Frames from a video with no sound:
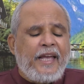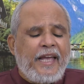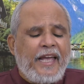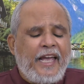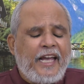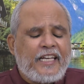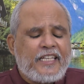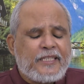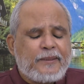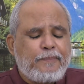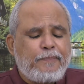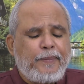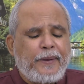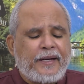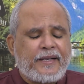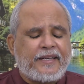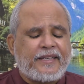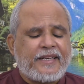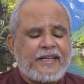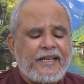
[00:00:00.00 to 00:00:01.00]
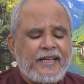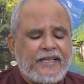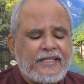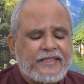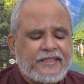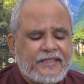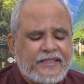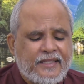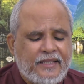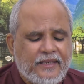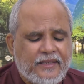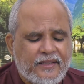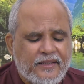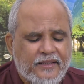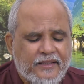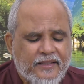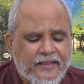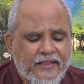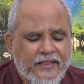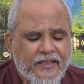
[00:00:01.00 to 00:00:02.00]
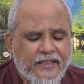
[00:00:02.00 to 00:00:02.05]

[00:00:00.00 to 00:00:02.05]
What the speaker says: expectations